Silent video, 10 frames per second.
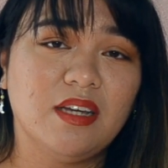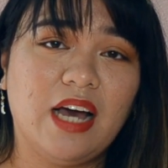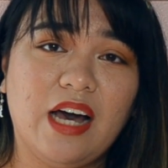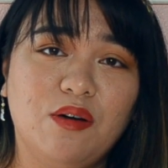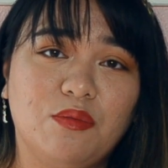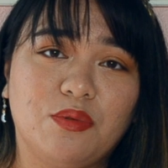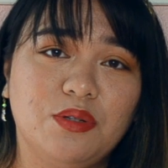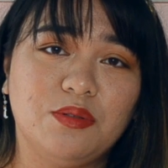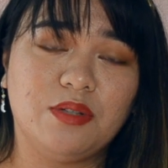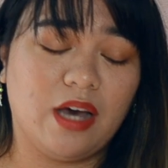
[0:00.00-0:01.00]
How
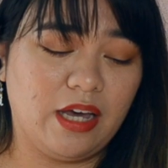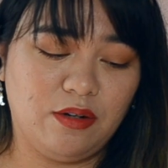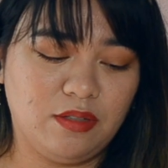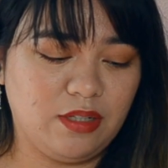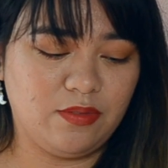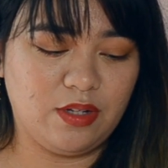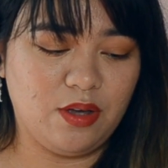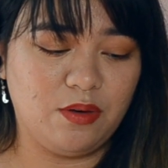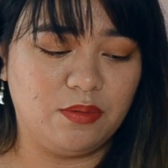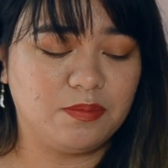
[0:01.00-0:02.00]
rude. I don't even
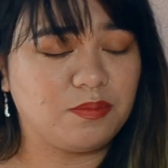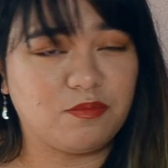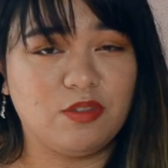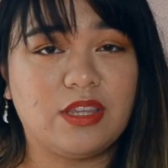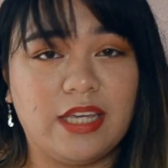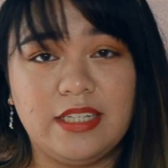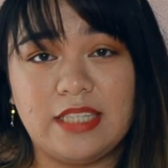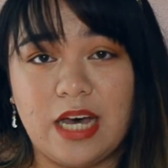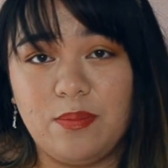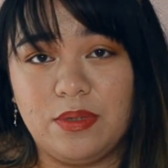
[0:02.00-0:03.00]
know. When things
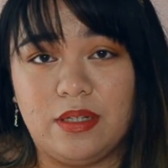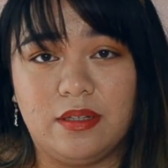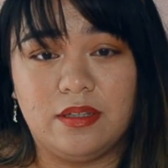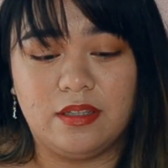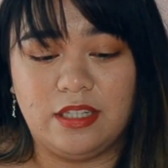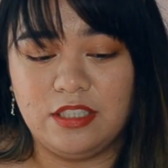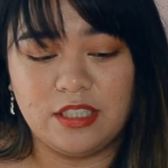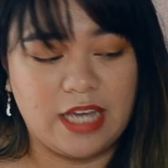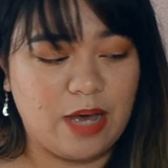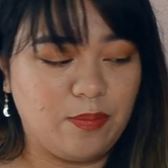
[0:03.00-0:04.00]
happen, they
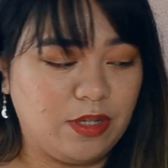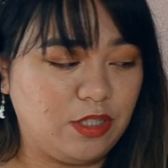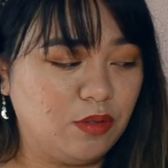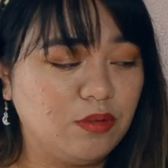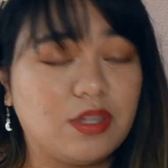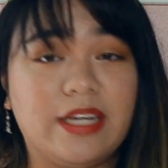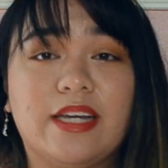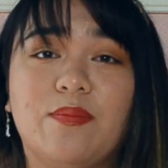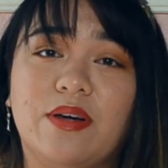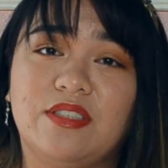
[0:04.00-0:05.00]
just happen. You don't think
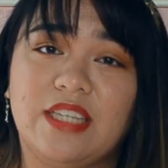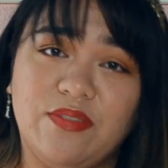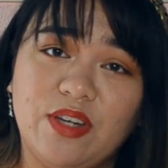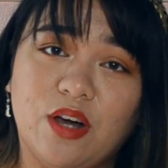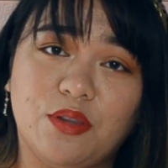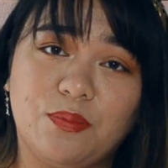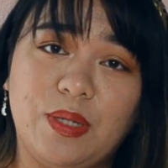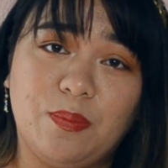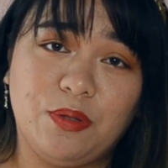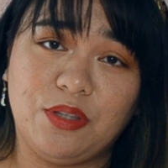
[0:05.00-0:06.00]
about saving other
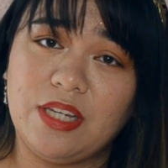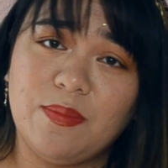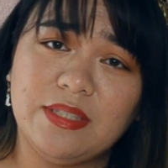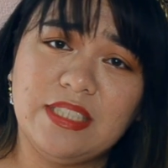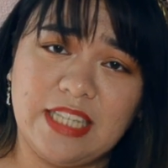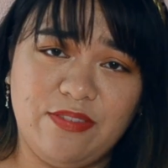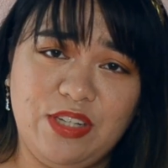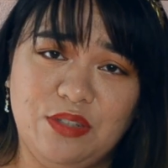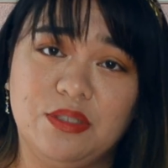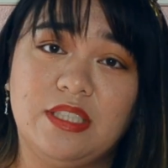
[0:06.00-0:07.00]
people. You think about
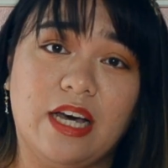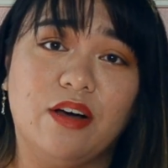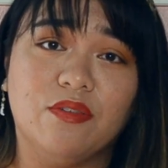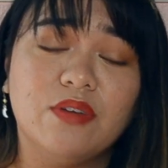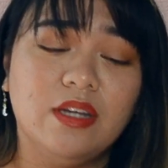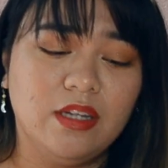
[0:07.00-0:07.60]
saving yourself.